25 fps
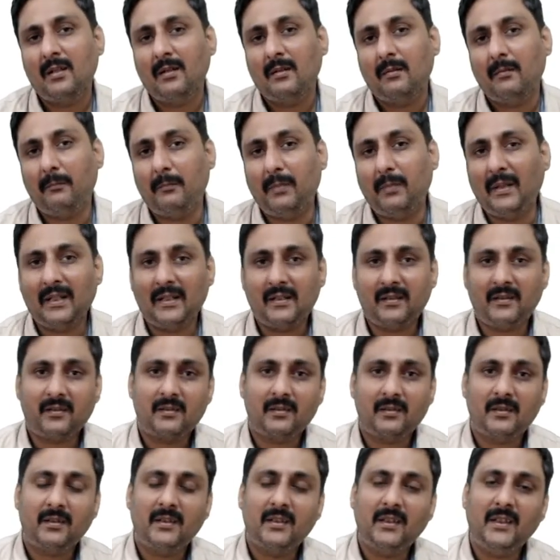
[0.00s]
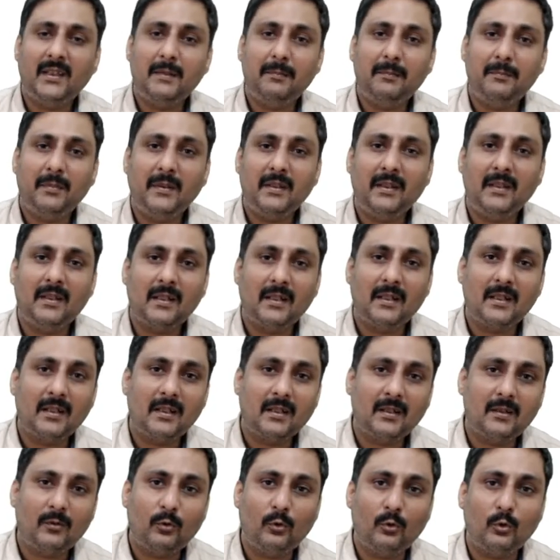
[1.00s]
but keeping
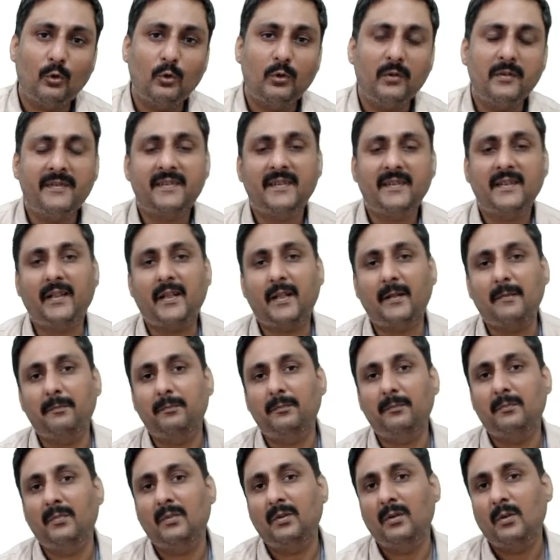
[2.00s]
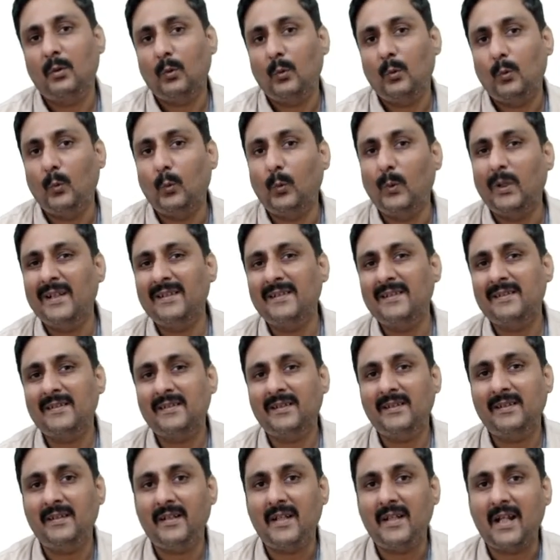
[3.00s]
the whole setup once
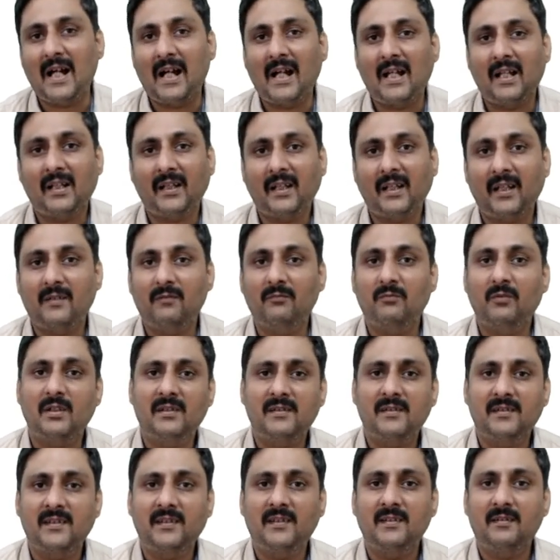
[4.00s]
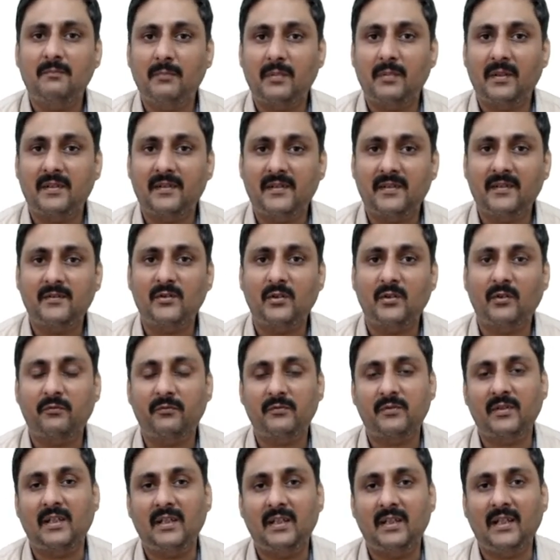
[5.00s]
in dark and once in presence of
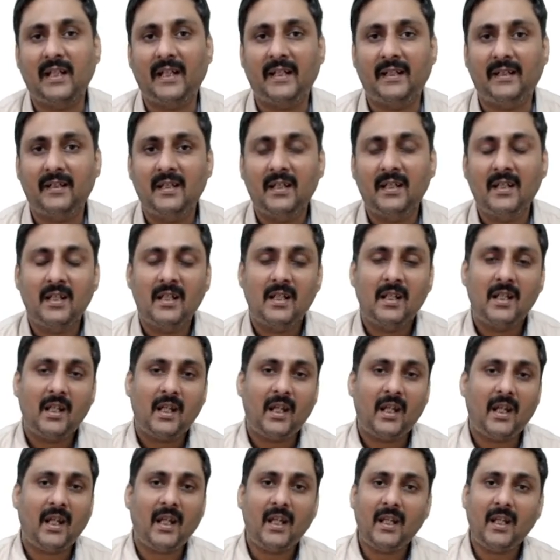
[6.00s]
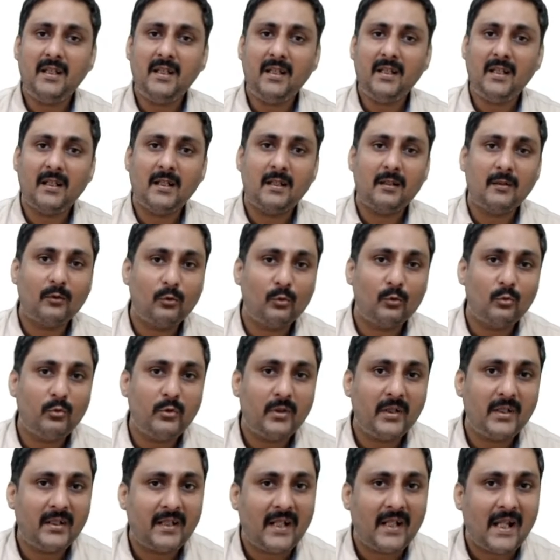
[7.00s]
sunlight, and
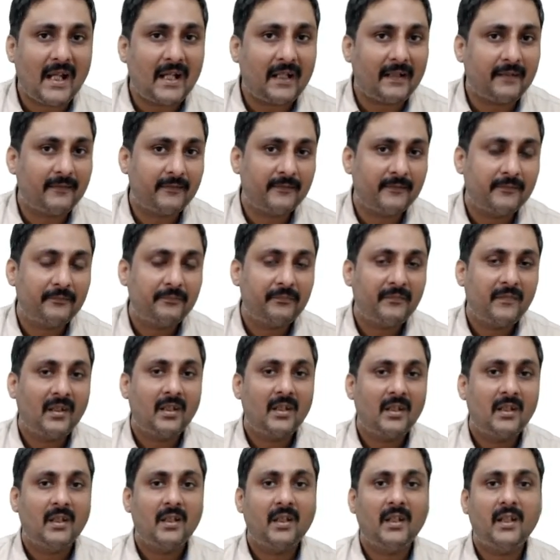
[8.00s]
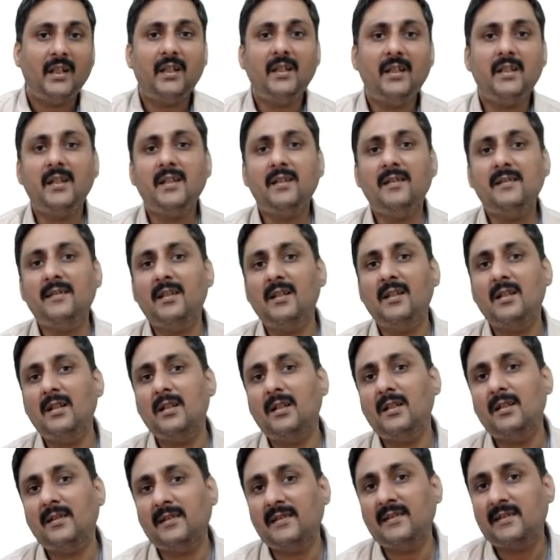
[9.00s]
concluded that it is
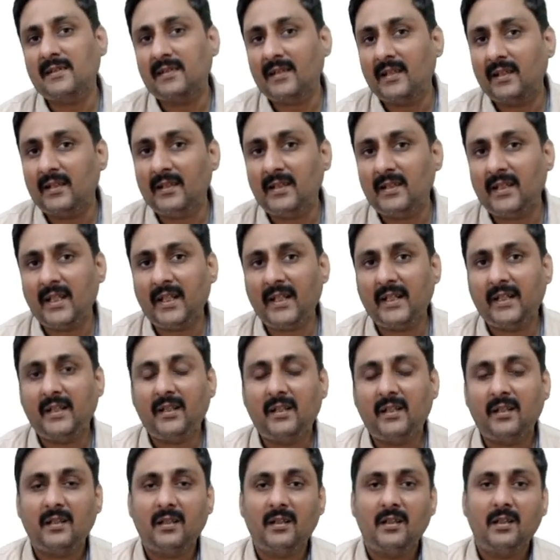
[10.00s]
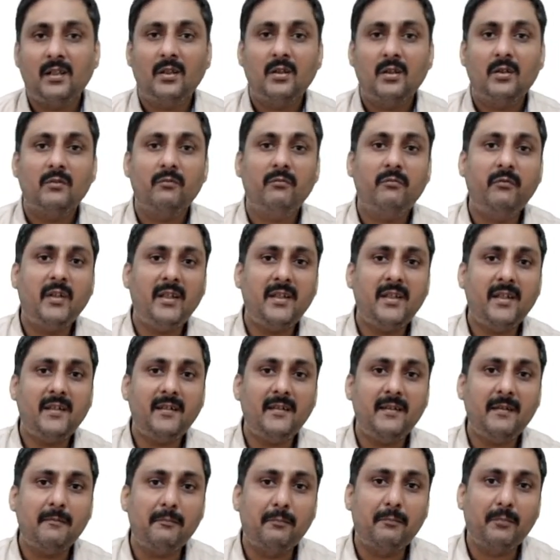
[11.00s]
the sunlight which
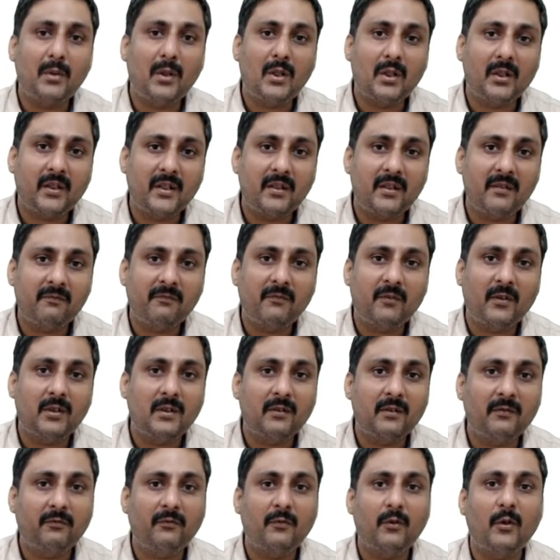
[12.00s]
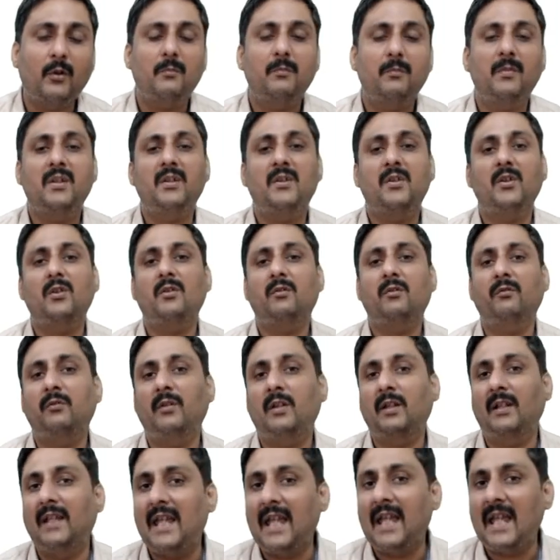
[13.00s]
is important for the formation of
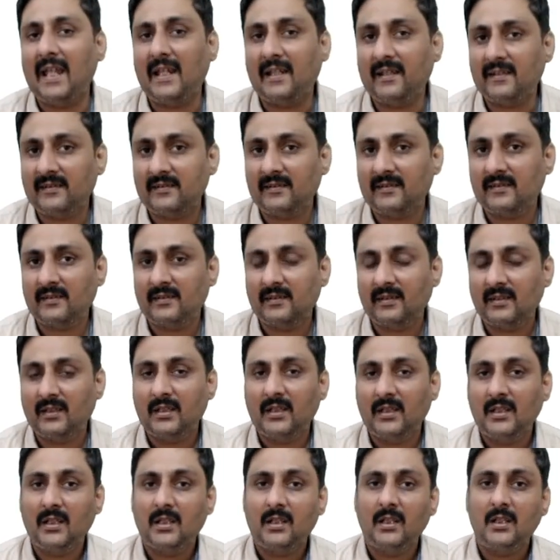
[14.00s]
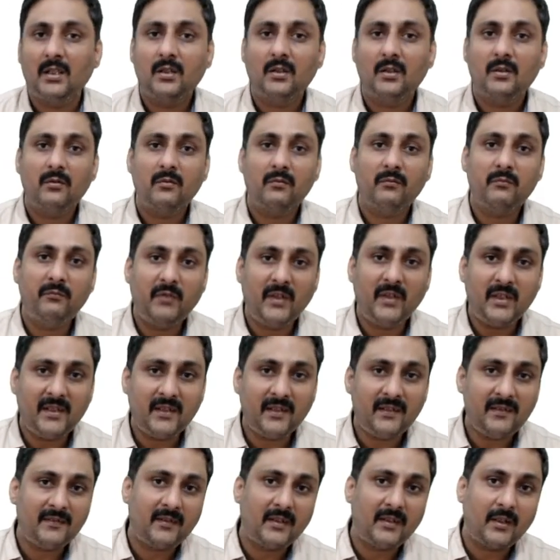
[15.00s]
a gas which
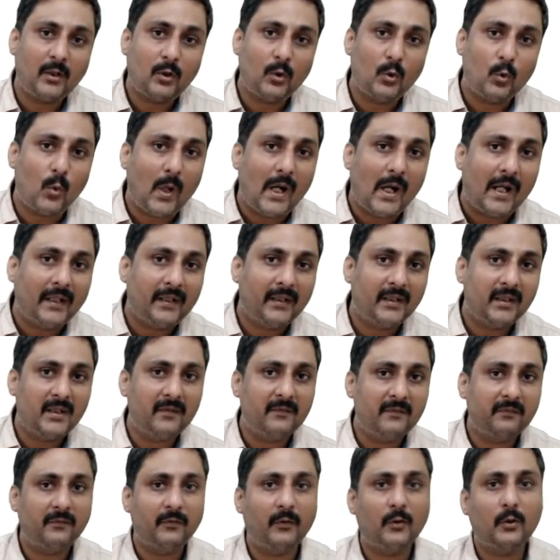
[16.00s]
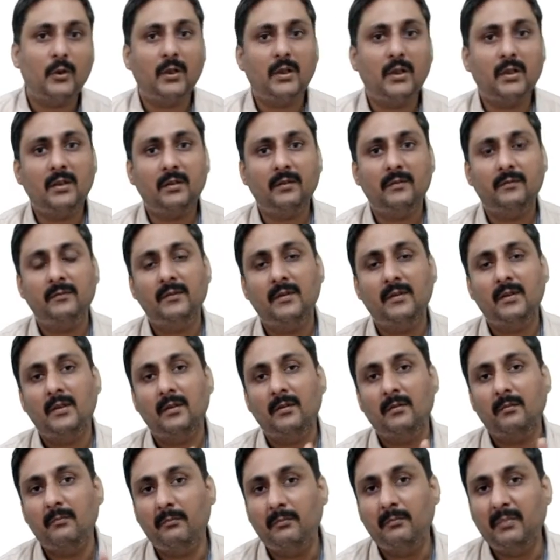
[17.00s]
is required for
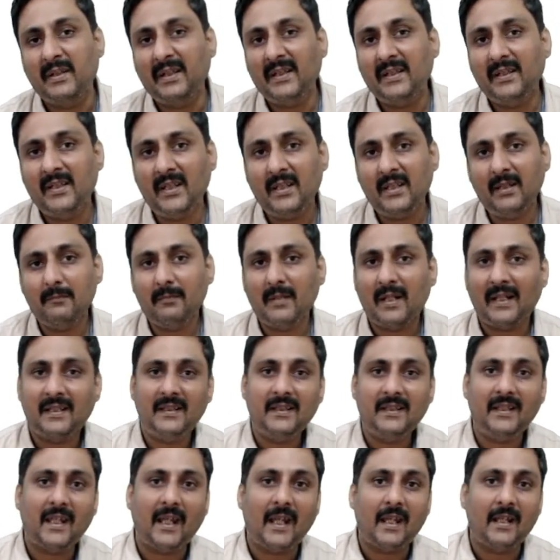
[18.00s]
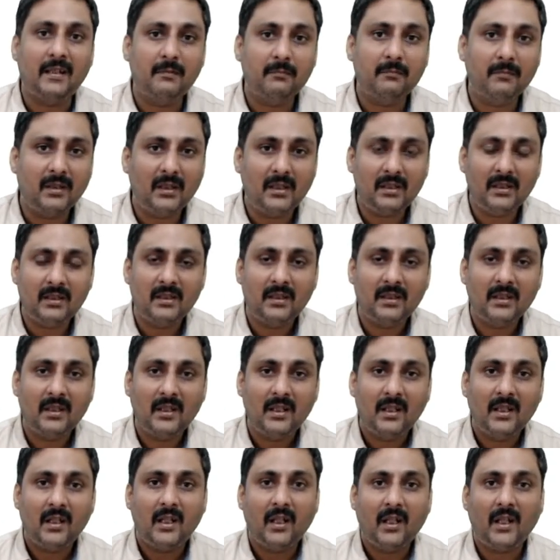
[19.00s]
breathing by the animal
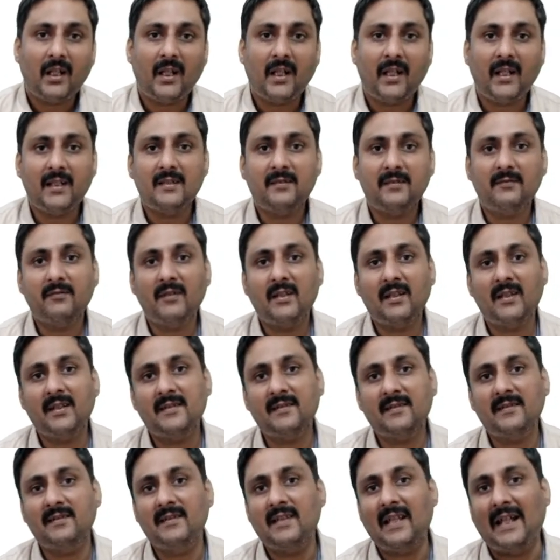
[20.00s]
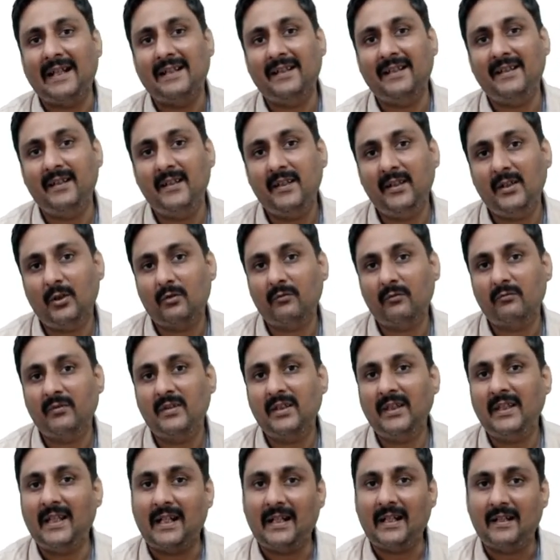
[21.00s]
as well as lighting of
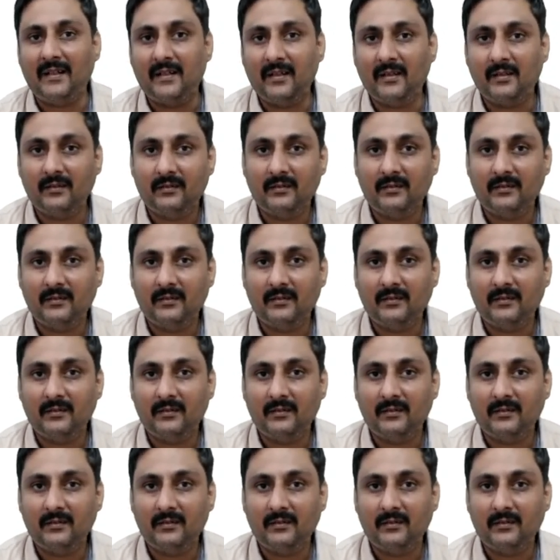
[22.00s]
the candle.